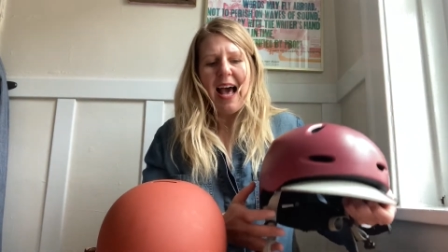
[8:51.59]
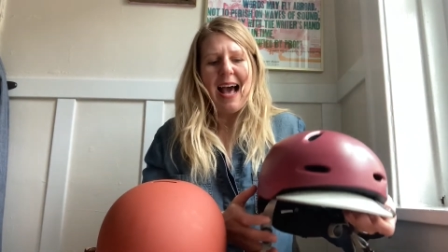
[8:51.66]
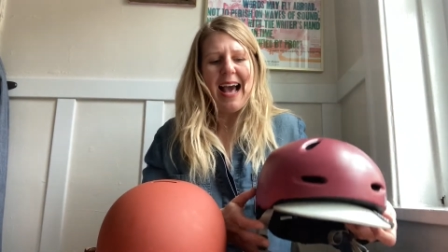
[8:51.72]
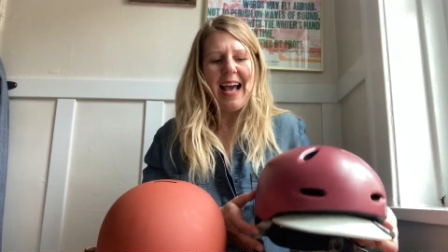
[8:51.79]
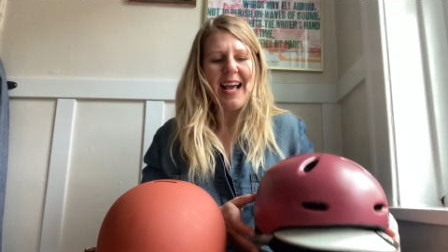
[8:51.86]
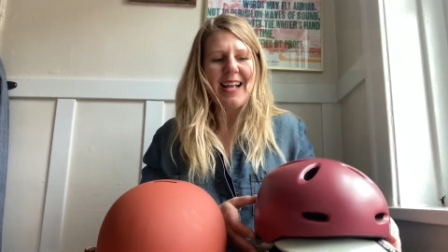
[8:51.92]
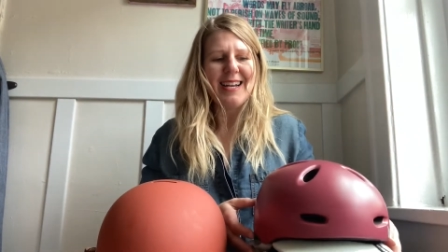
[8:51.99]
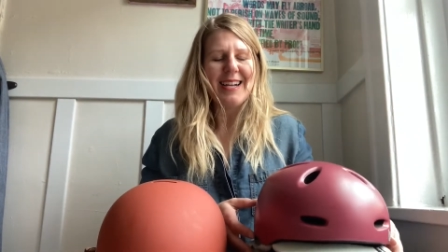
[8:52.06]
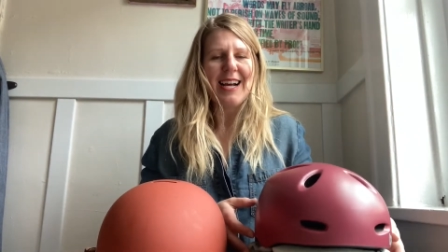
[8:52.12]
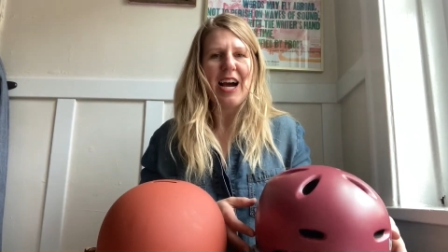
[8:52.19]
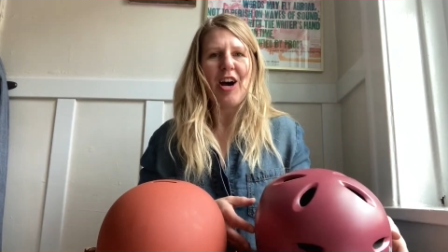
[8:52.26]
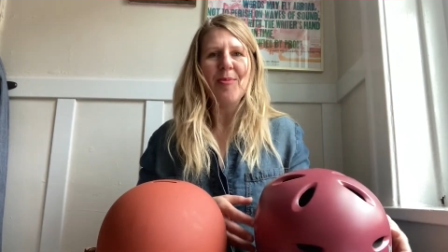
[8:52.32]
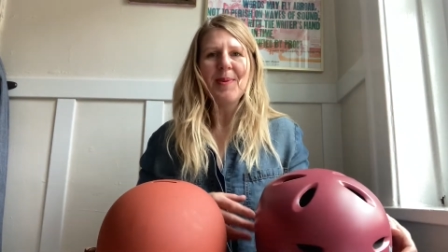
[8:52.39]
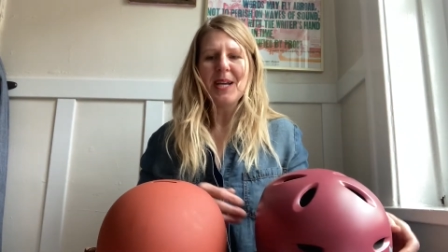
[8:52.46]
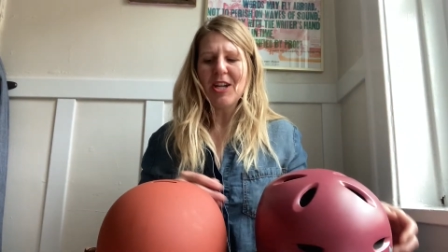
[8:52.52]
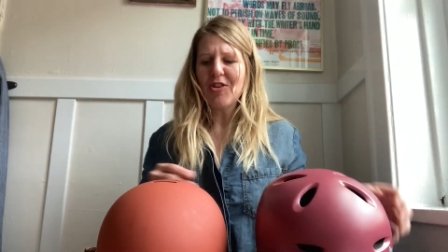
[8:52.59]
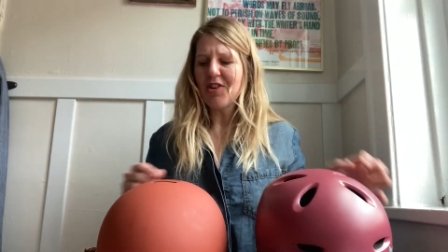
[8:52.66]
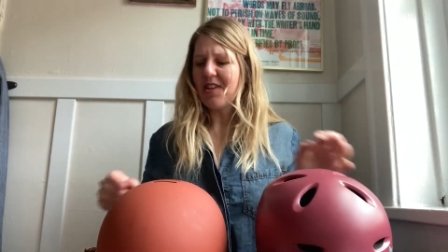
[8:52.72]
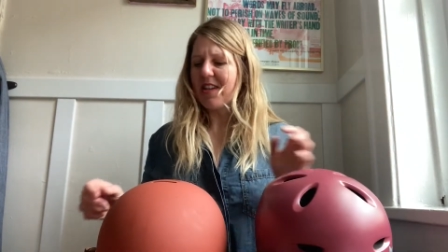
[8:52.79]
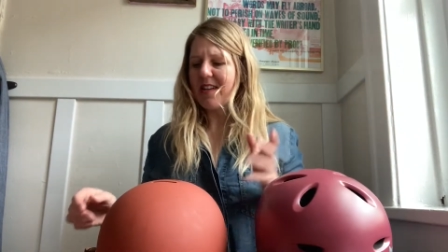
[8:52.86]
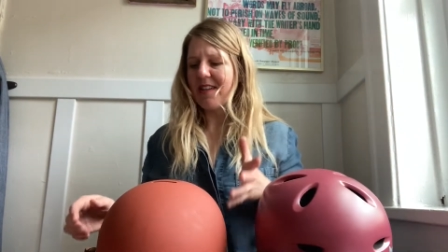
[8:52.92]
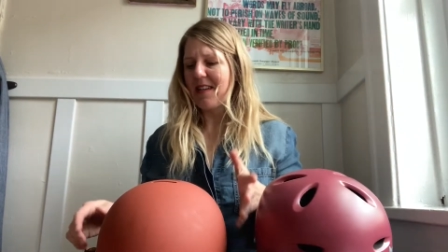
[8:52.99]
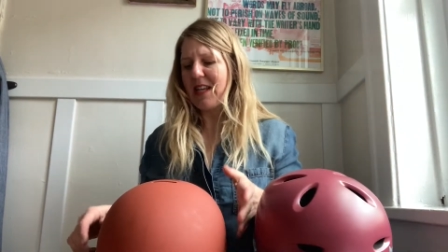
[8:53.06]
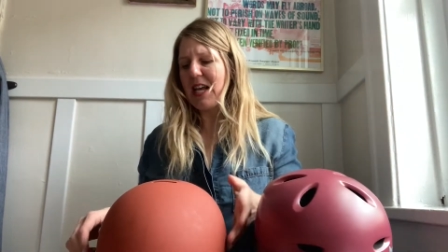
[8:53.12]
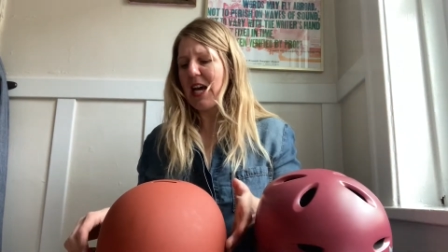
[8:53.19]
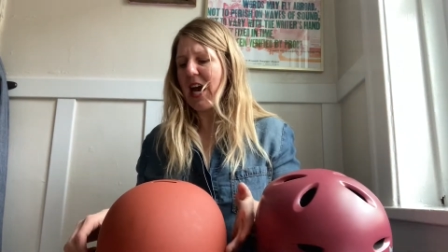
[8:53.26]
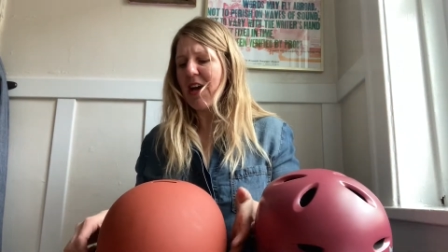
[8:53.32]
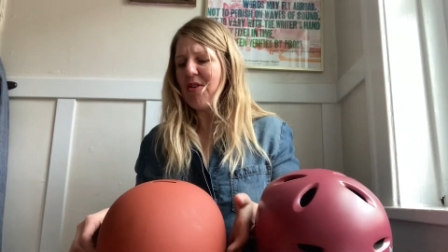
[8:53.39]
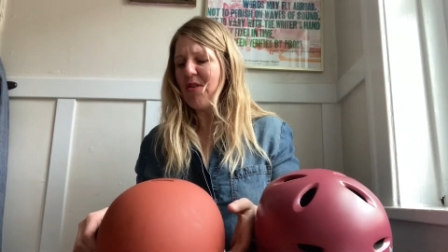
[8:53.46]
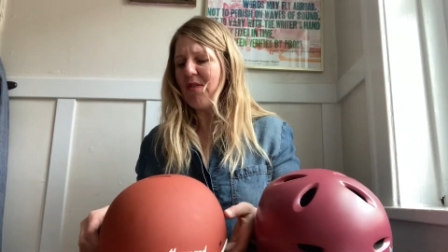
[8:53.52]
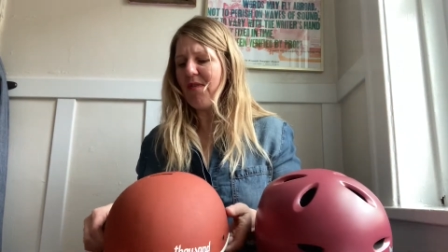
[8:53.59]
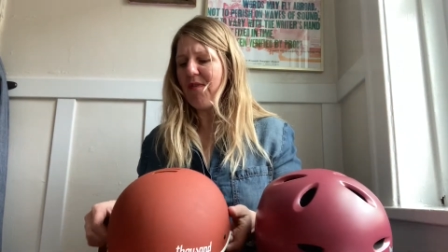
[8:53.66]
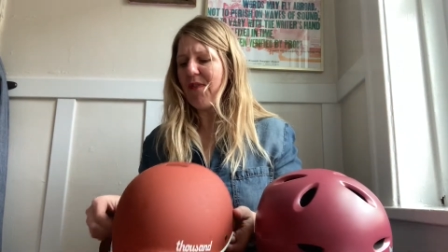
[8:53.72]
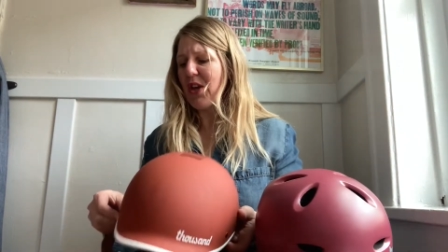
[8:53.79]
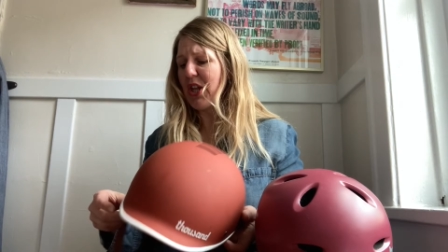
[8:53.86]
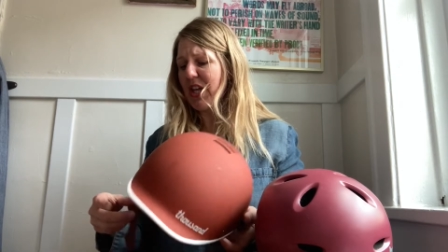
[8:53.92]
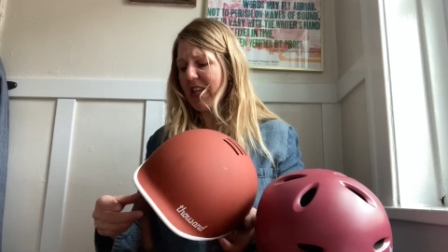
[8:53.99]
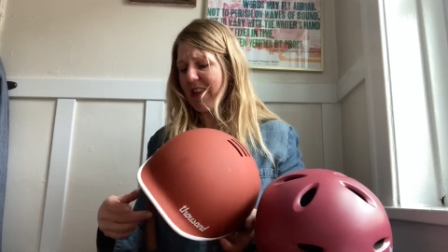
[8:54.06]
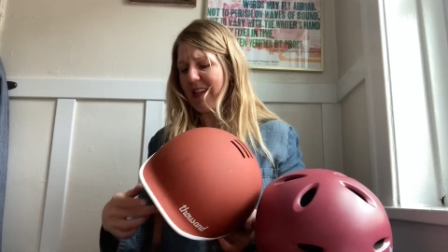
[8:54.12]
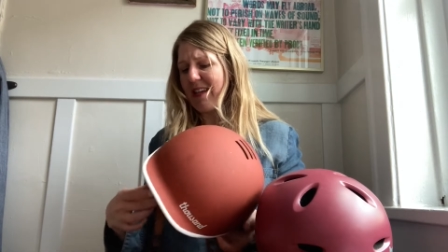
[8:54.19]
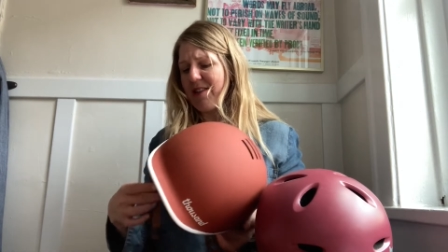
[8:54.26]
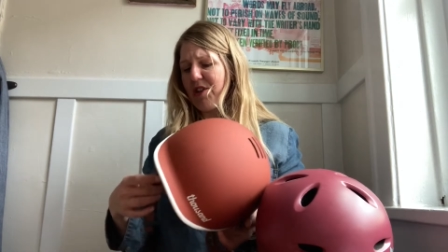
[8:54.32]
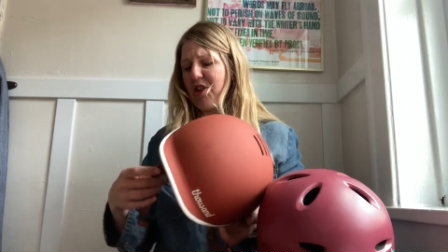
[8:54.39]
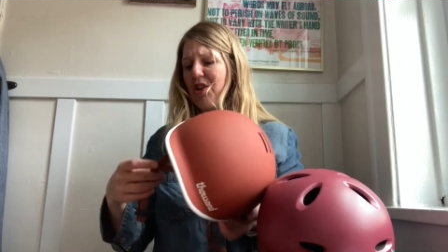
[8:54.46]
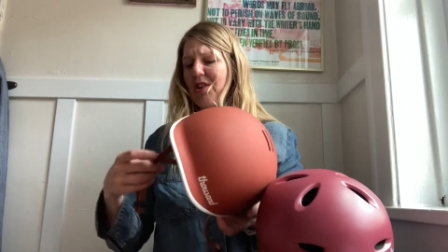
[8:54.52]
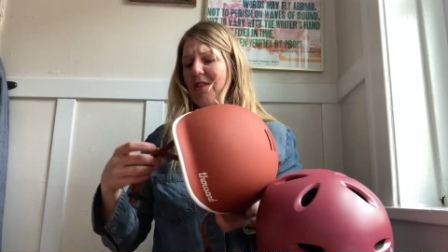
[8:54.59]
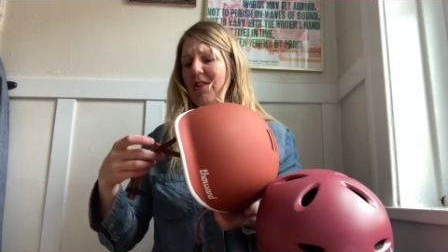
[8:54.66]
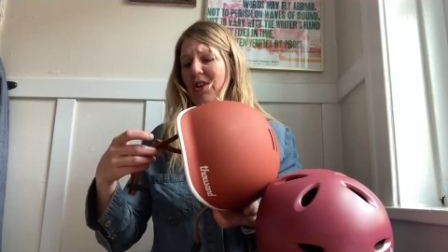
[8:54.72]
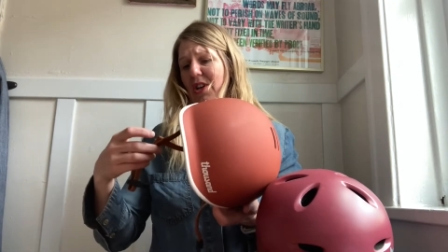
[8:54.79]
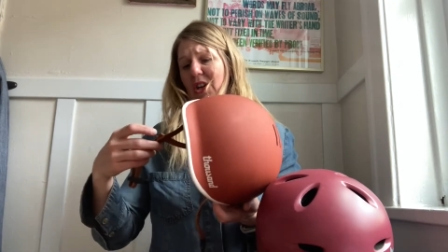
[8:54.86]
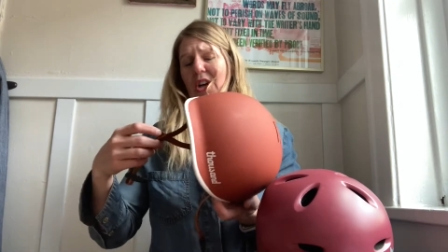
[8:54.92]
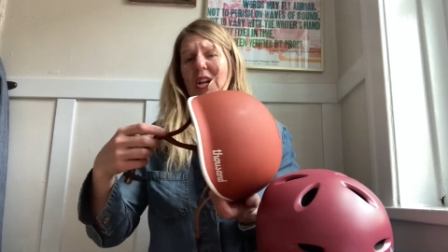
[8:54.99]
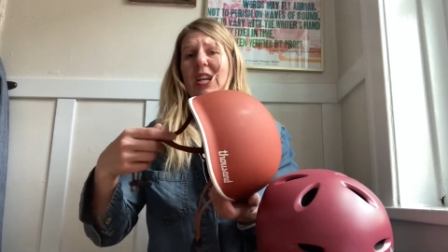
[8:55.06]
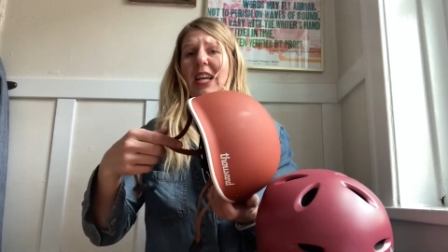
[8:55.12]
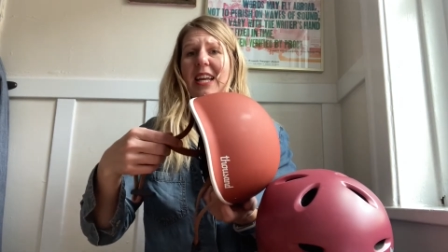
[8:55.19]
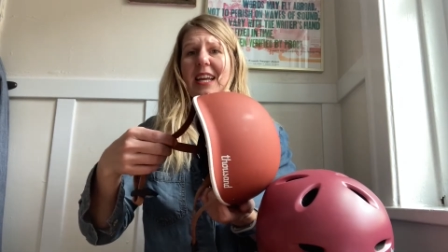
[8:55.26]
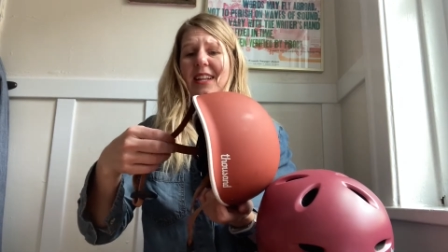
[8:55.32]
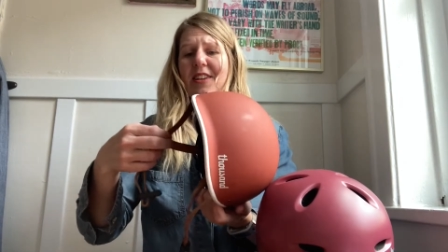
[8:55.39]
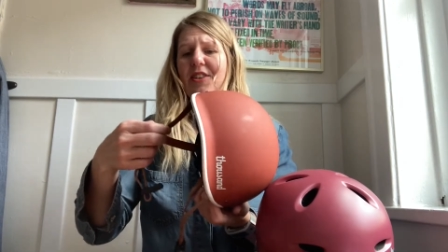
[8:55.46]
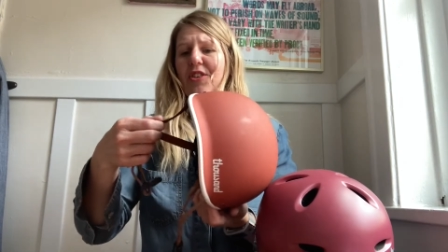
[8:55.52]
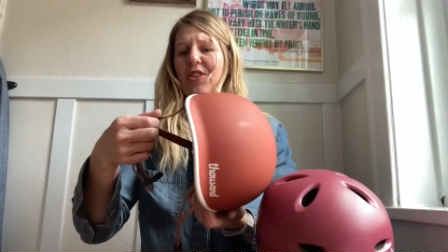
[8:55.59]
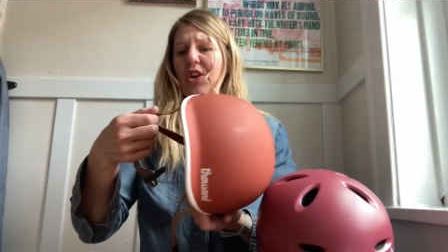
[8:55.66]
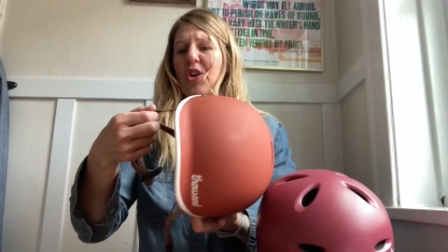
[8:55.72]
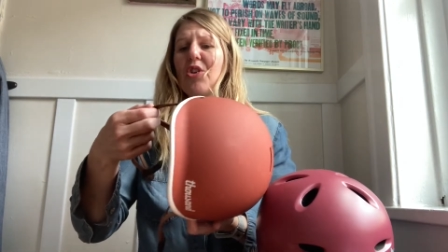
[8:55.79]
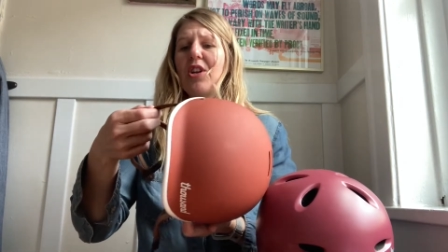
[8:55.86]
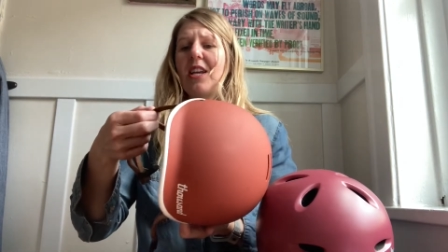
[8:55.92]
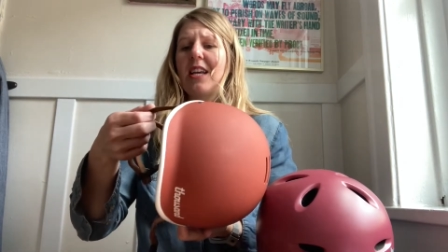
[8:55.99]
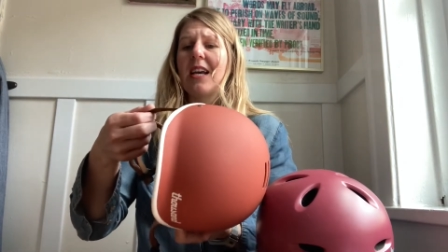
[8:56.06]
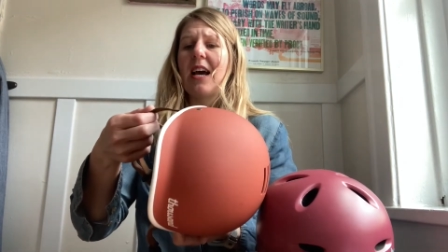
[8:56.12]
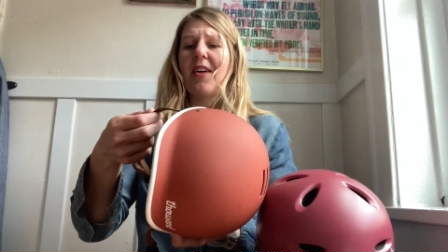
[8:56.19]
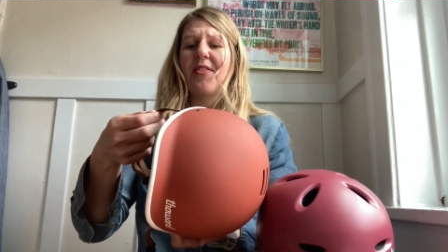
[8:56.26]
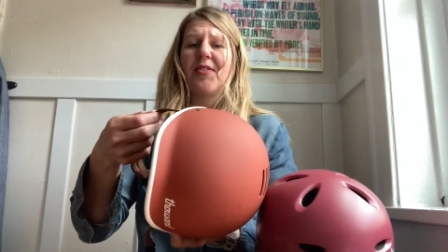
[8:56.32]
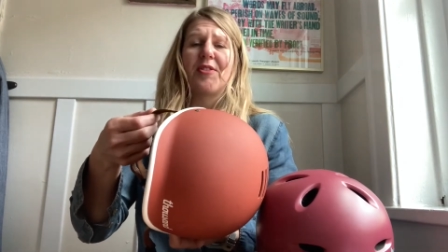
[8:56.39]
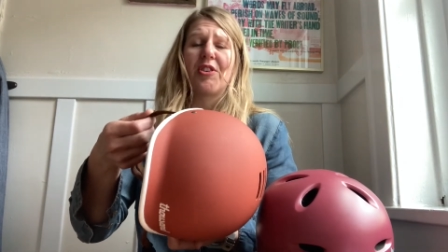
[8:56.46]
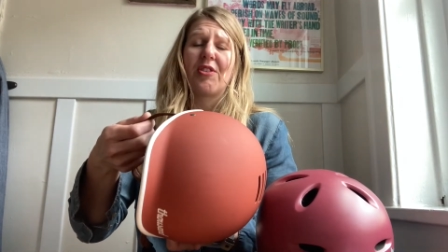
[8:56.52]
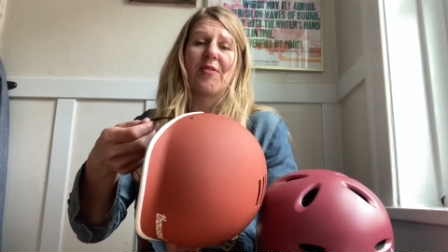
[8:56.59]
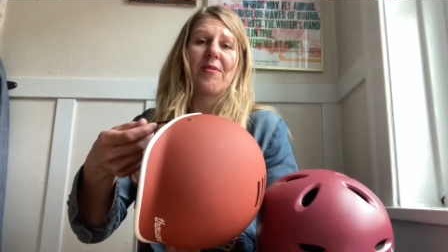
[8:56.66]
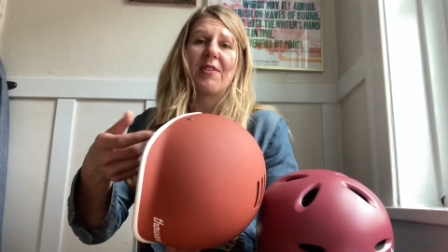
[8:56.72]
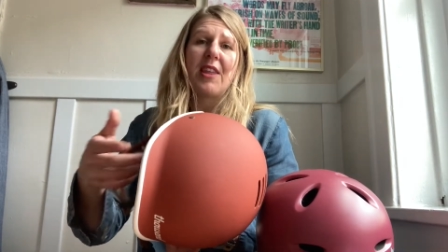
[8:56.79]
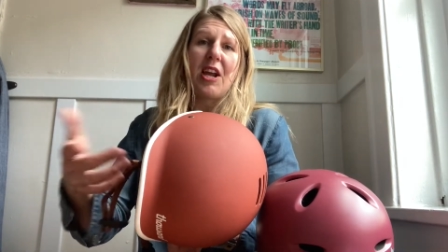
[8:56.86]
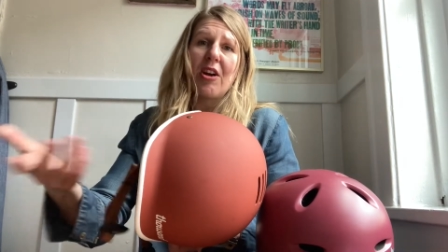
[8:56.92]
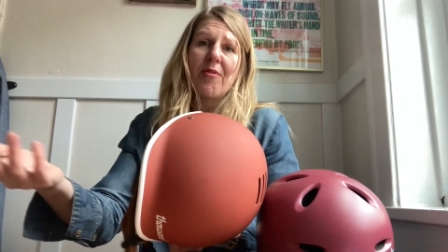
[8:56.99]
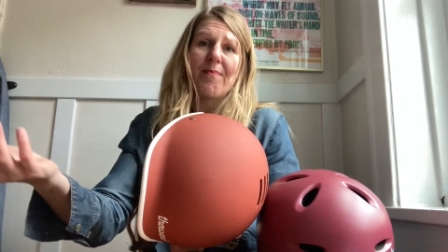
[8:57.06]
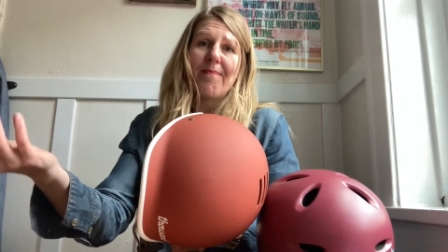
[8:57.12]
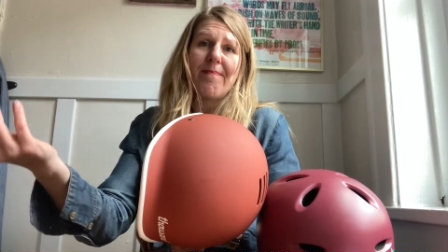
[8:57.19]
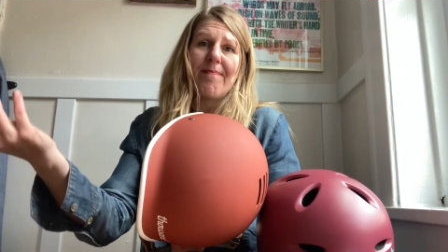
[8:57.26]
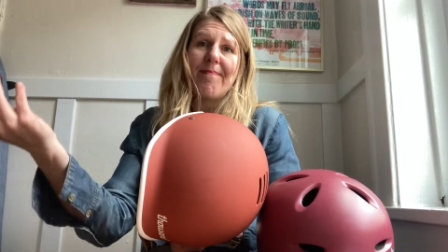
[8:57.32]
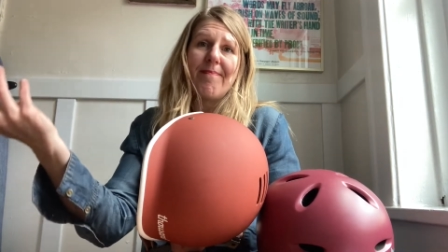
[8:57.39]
And I'll be interested to see, I don't feel like these are gonna get dirty. They're